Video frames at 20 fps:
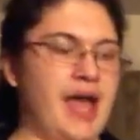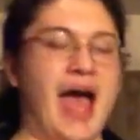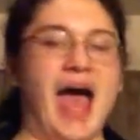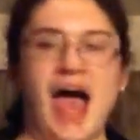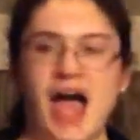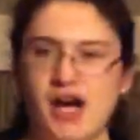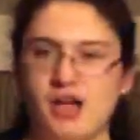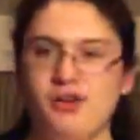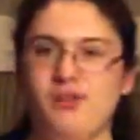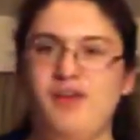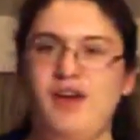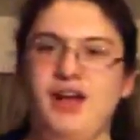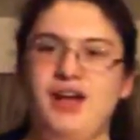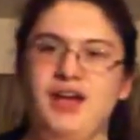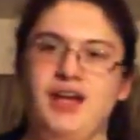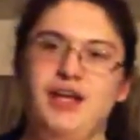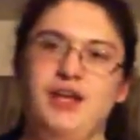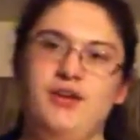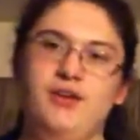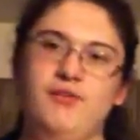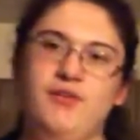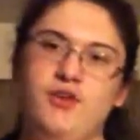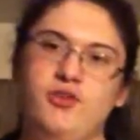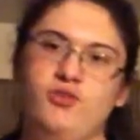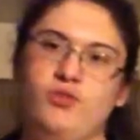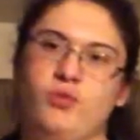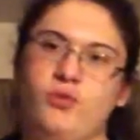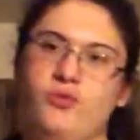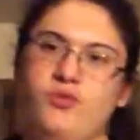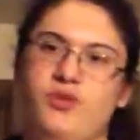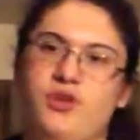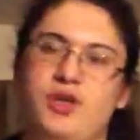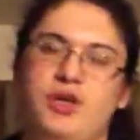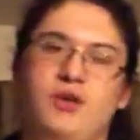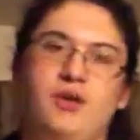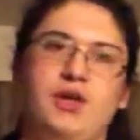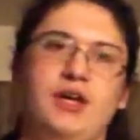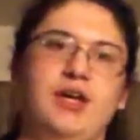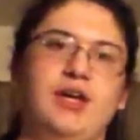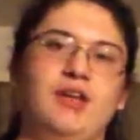aggravating individuals,
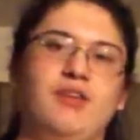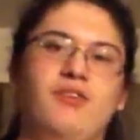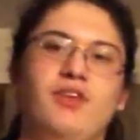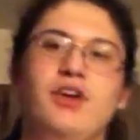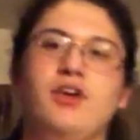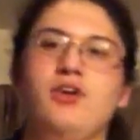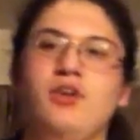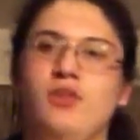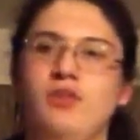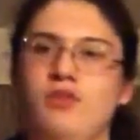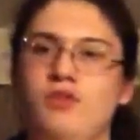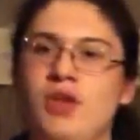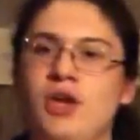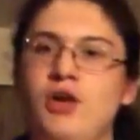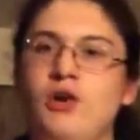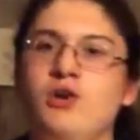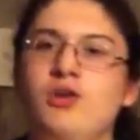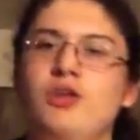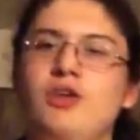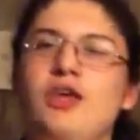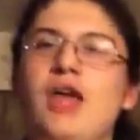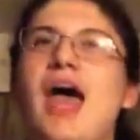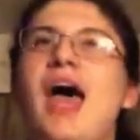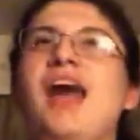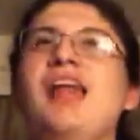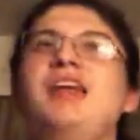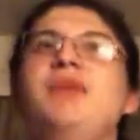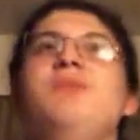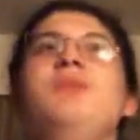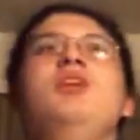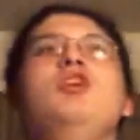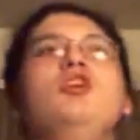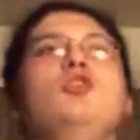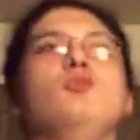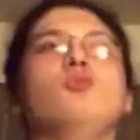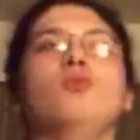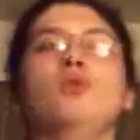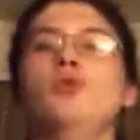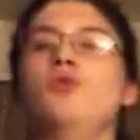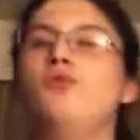it's like anybody you
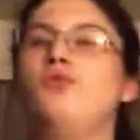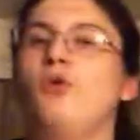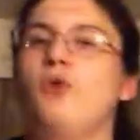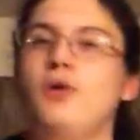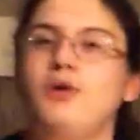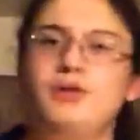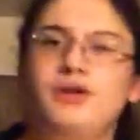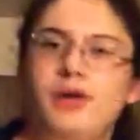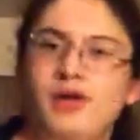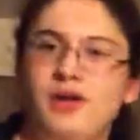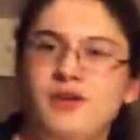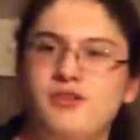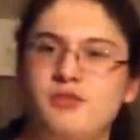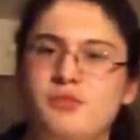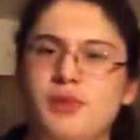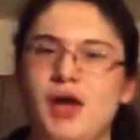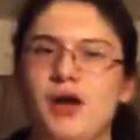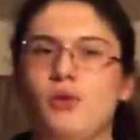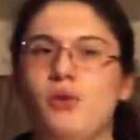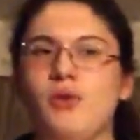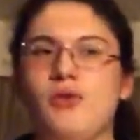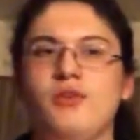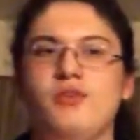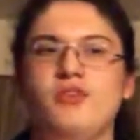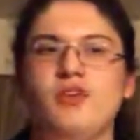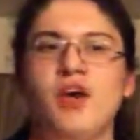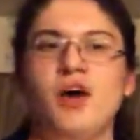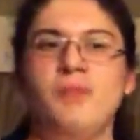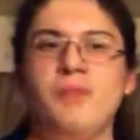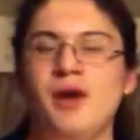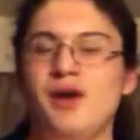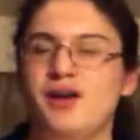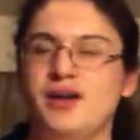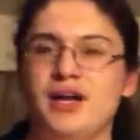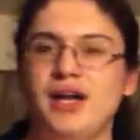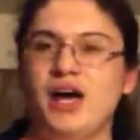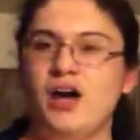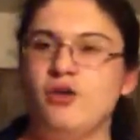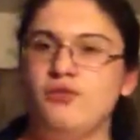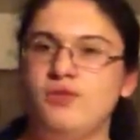root for, it doesn't matter whether it's
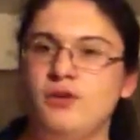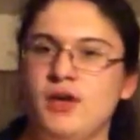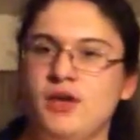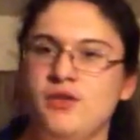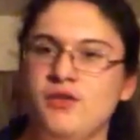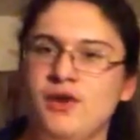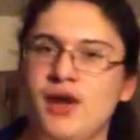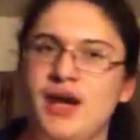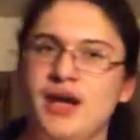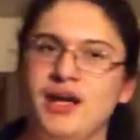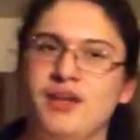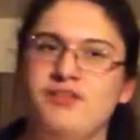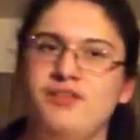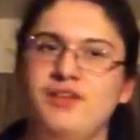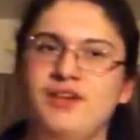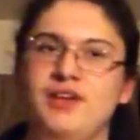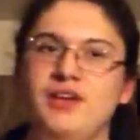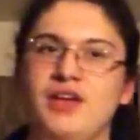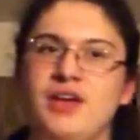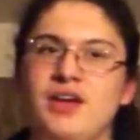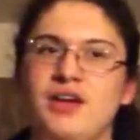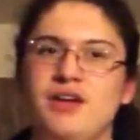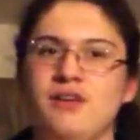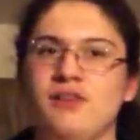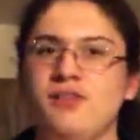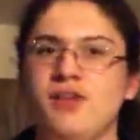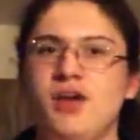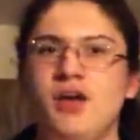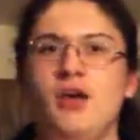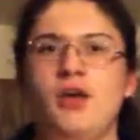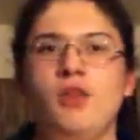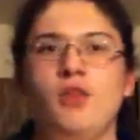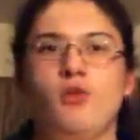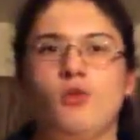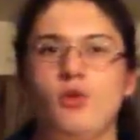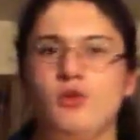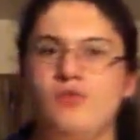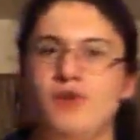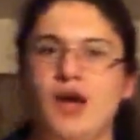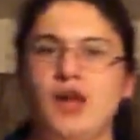American Alpha in their NXT days, the
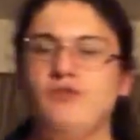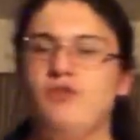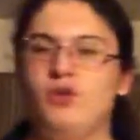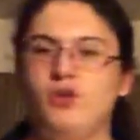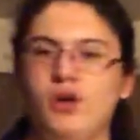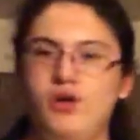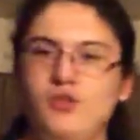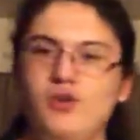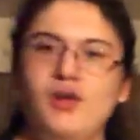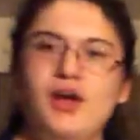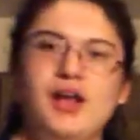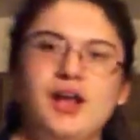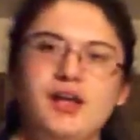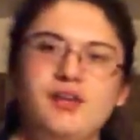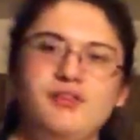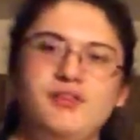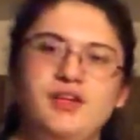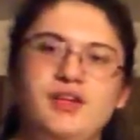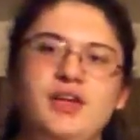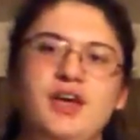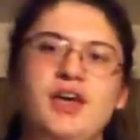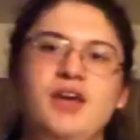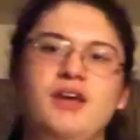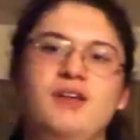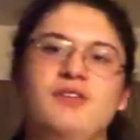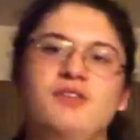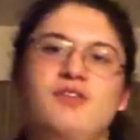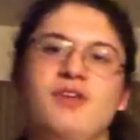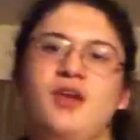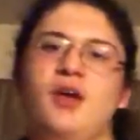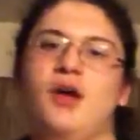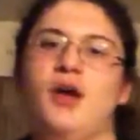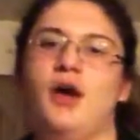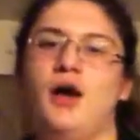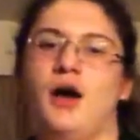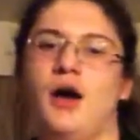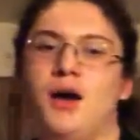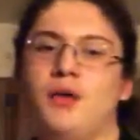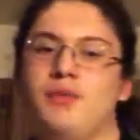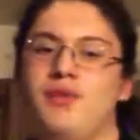Revival in their NXT days,
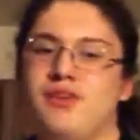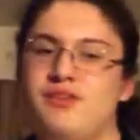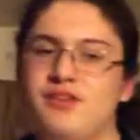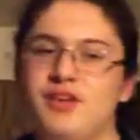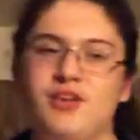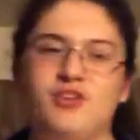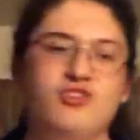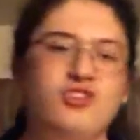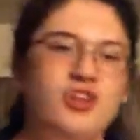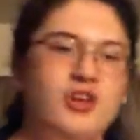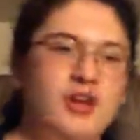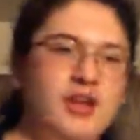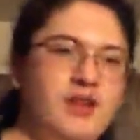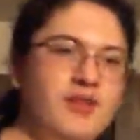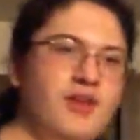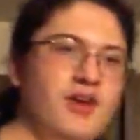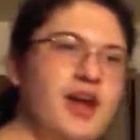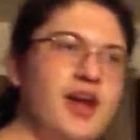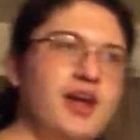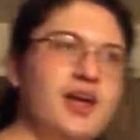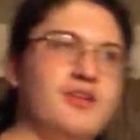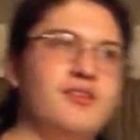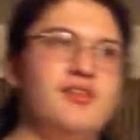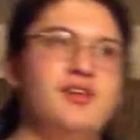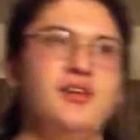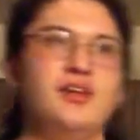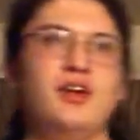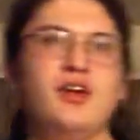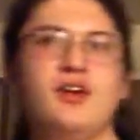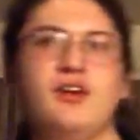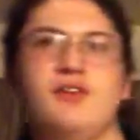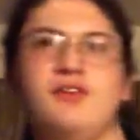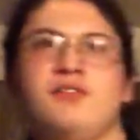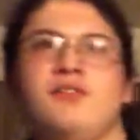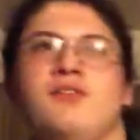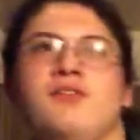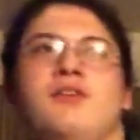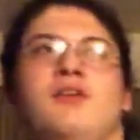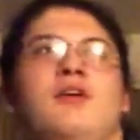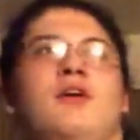the Ascension in their NXT
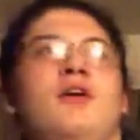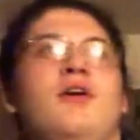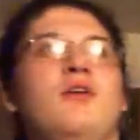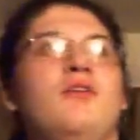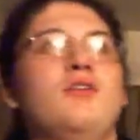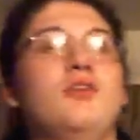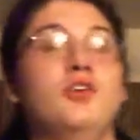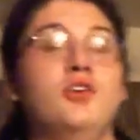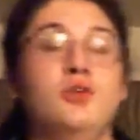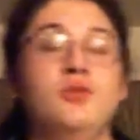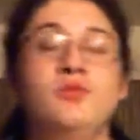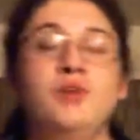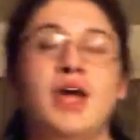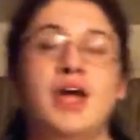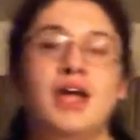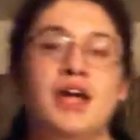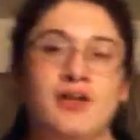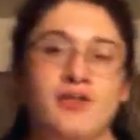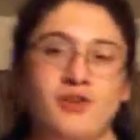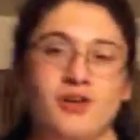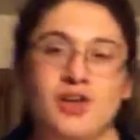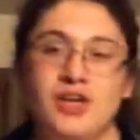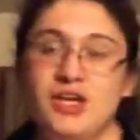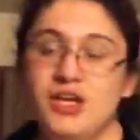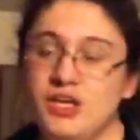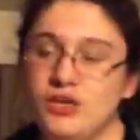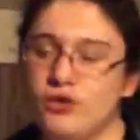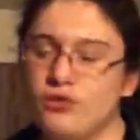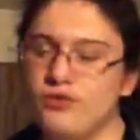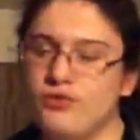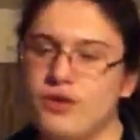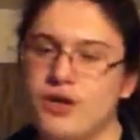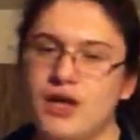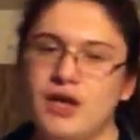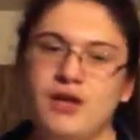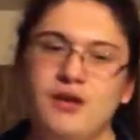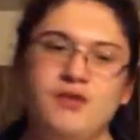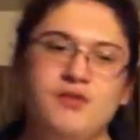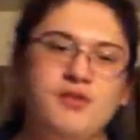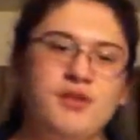days, the New Day in their heel
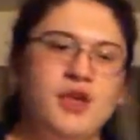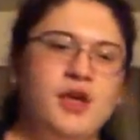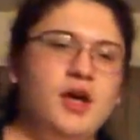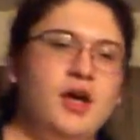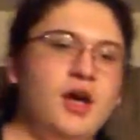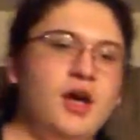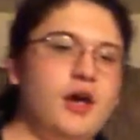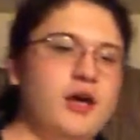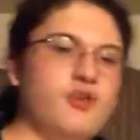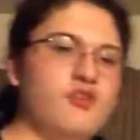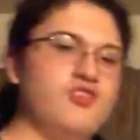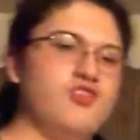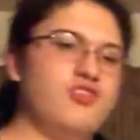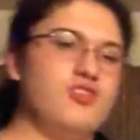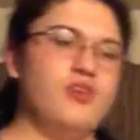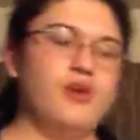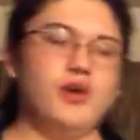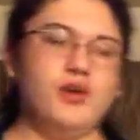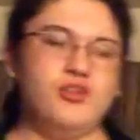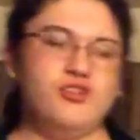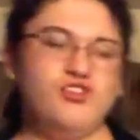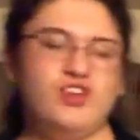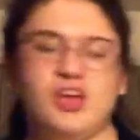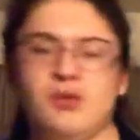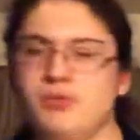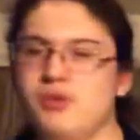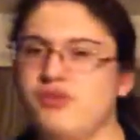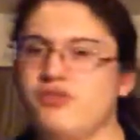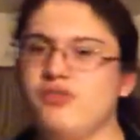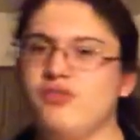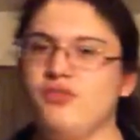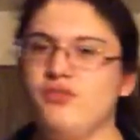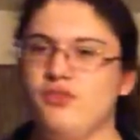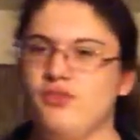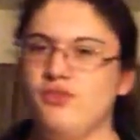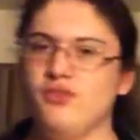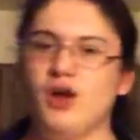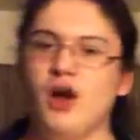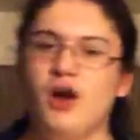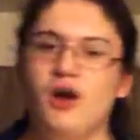phase, Sheamus and
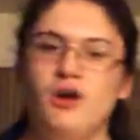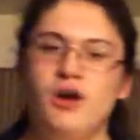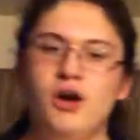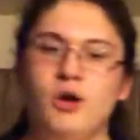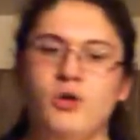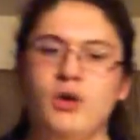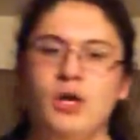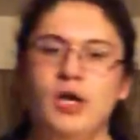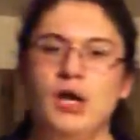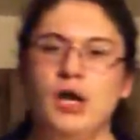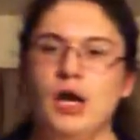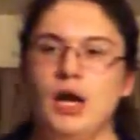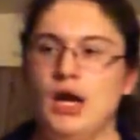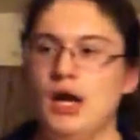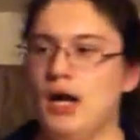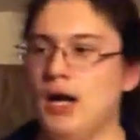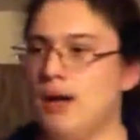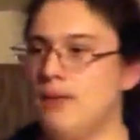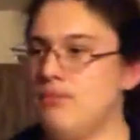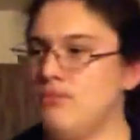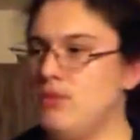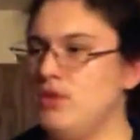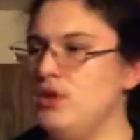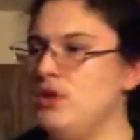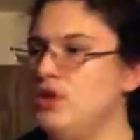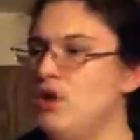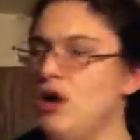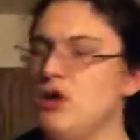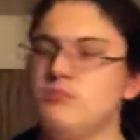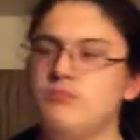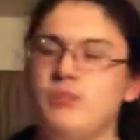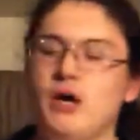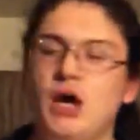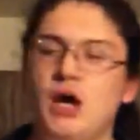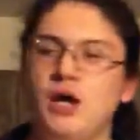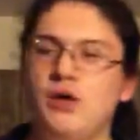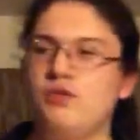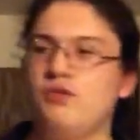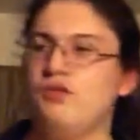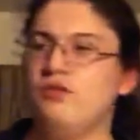Cesaro, the Young
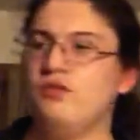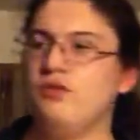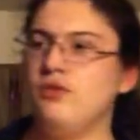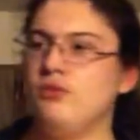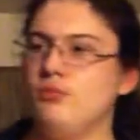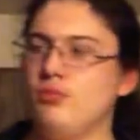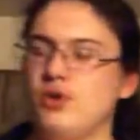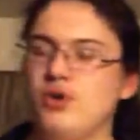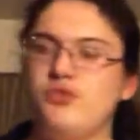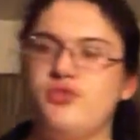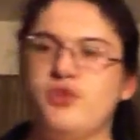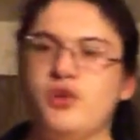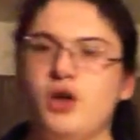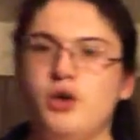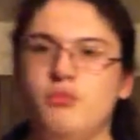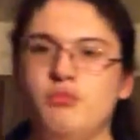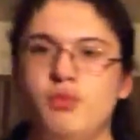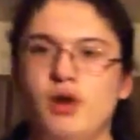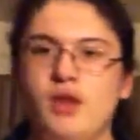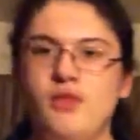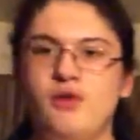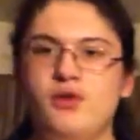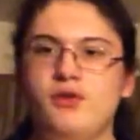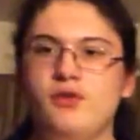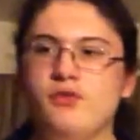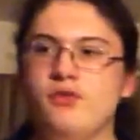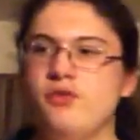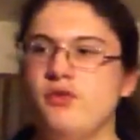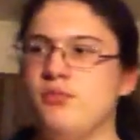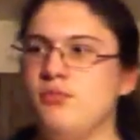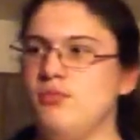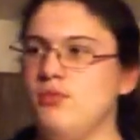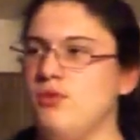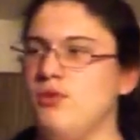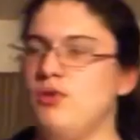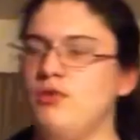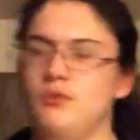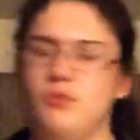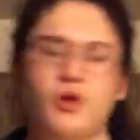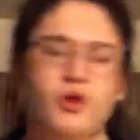Bucks, the Briscoe brothers,
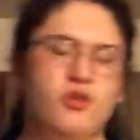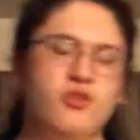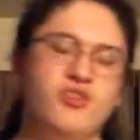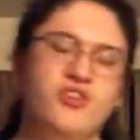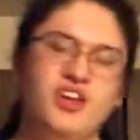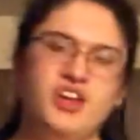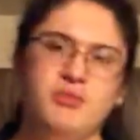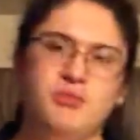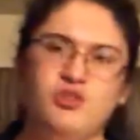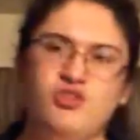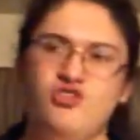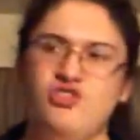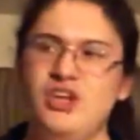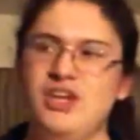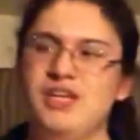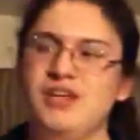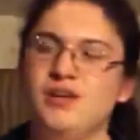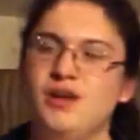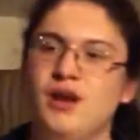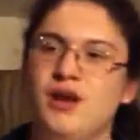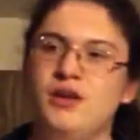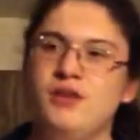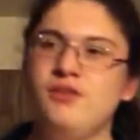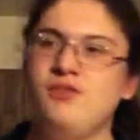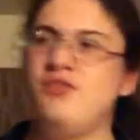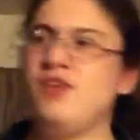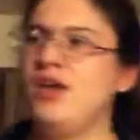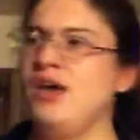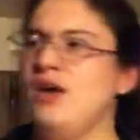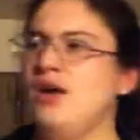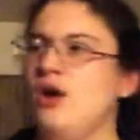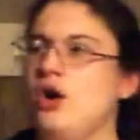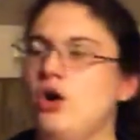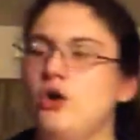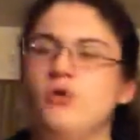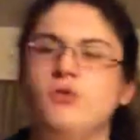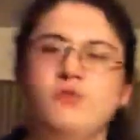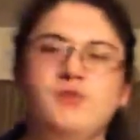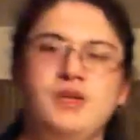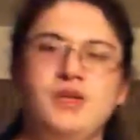the Motor City Machine Guns,
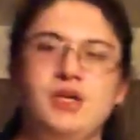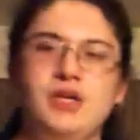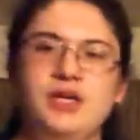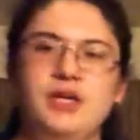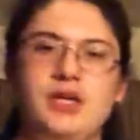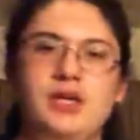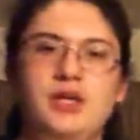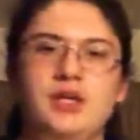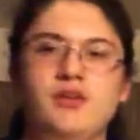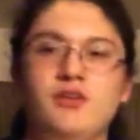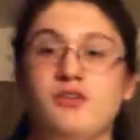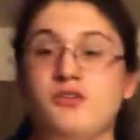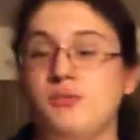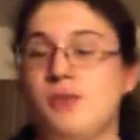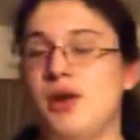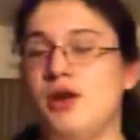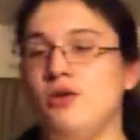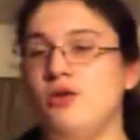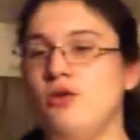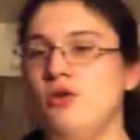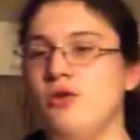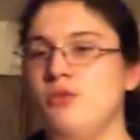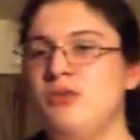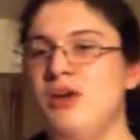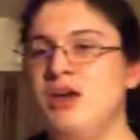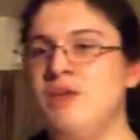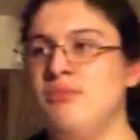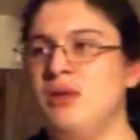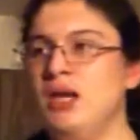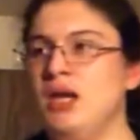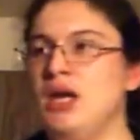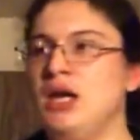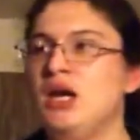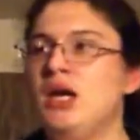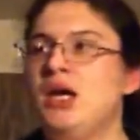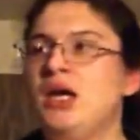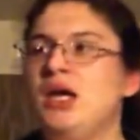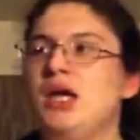OVE, it doesn't matter who it may be.